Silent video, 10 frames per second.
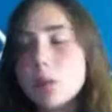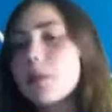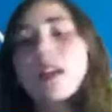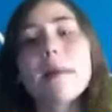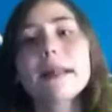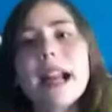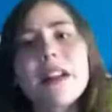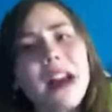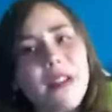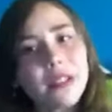But I mean, I
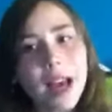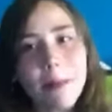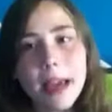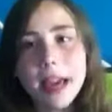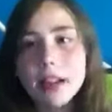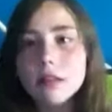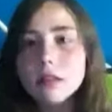don't have an iPad